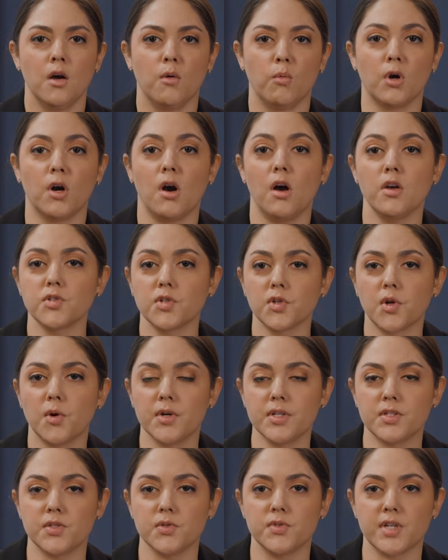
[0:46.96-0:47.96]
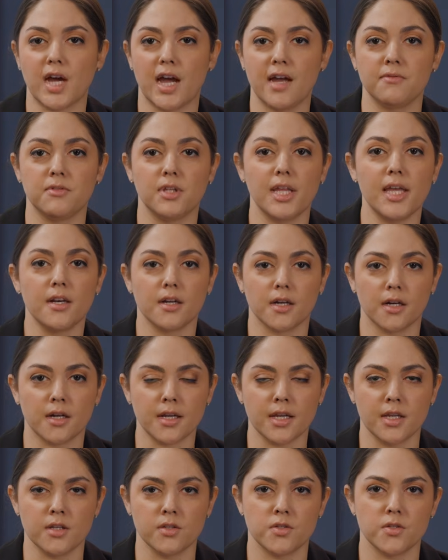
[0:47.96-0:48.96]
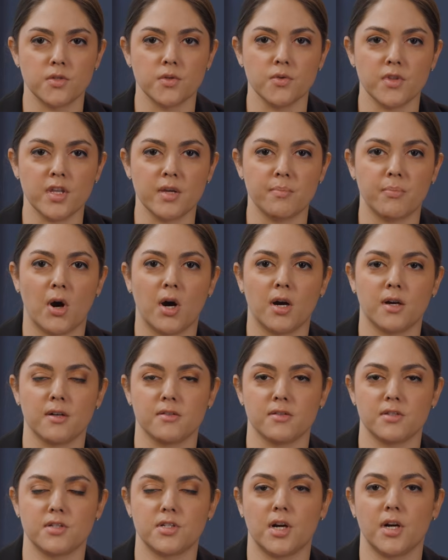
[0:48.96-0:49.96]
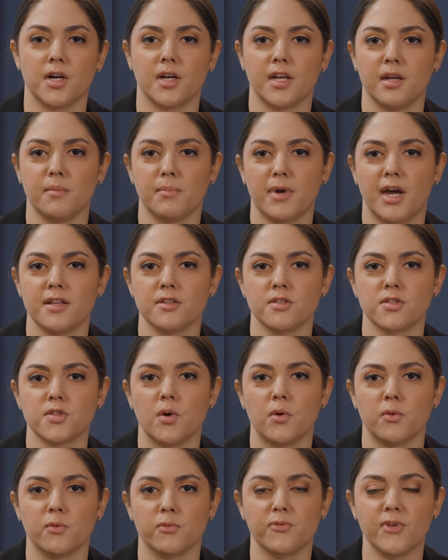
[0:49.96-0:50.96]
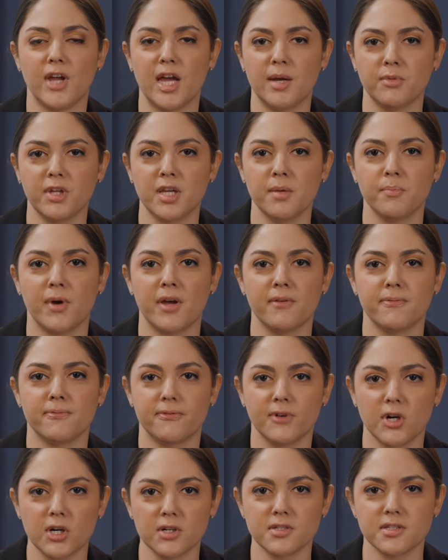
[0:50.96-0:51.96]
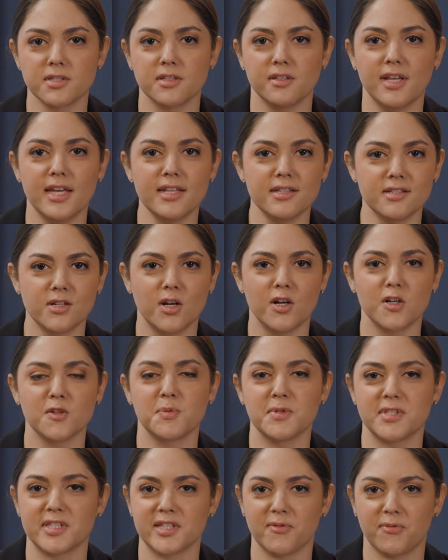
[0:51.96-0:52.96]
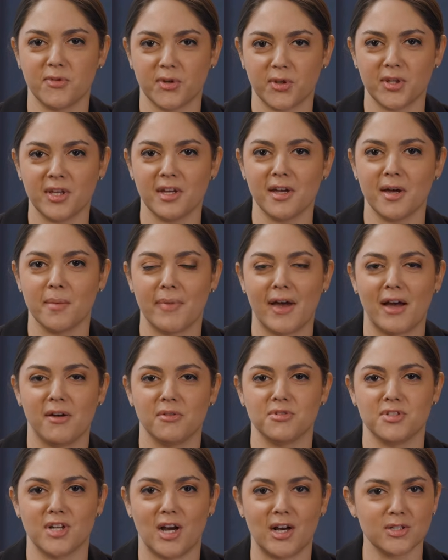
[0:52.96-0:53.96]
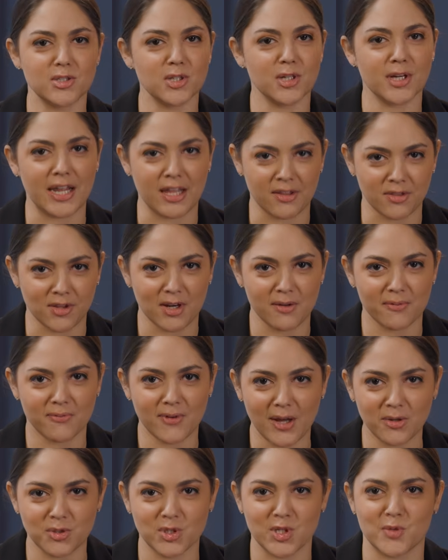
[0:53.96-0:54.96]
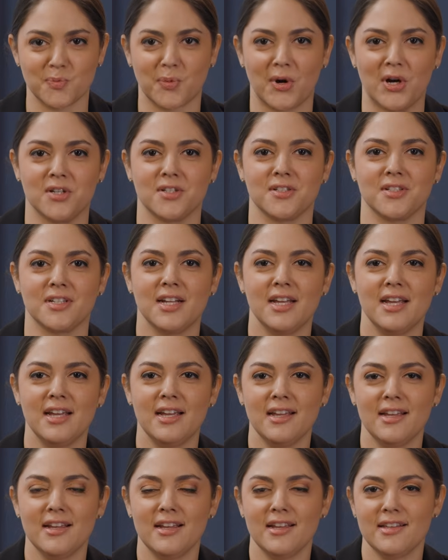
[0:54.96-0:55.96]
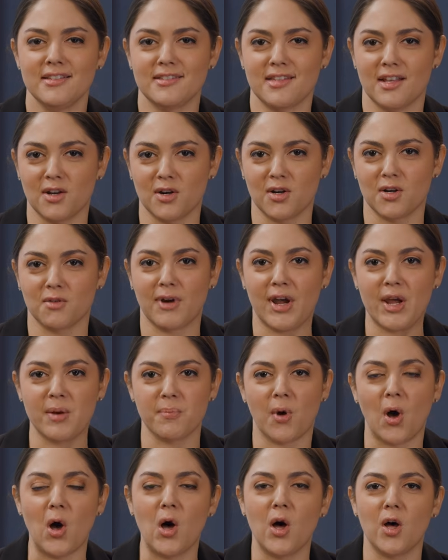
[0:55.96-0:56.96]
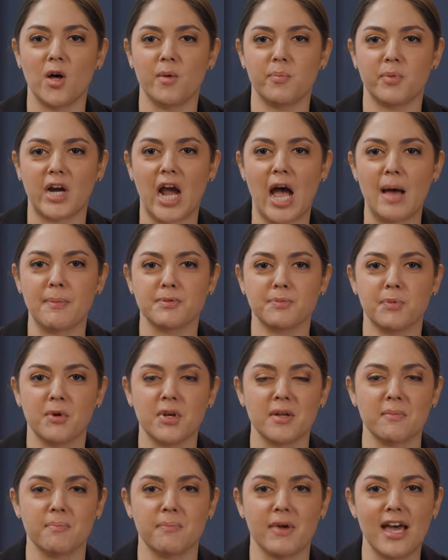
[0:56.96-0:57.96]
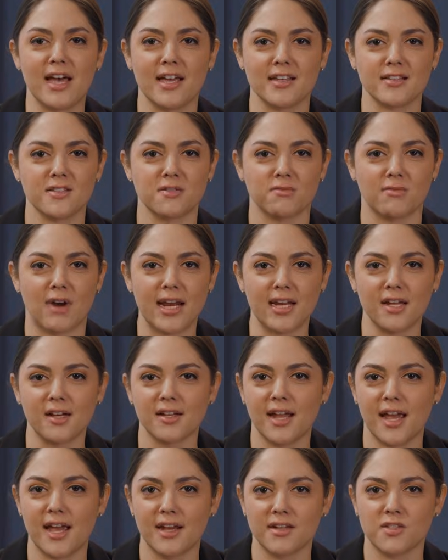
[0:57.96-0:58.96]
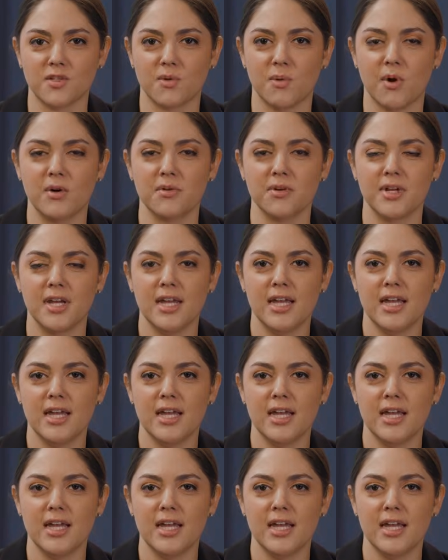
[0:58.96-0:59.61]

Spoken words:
We're also going to dive later into the pardons targeting Biden's own family, but first, let's talk specifically about Dr. Anthony Fauci's pardon. Senator Rand Paul perhaps put it best, writing on X, quote,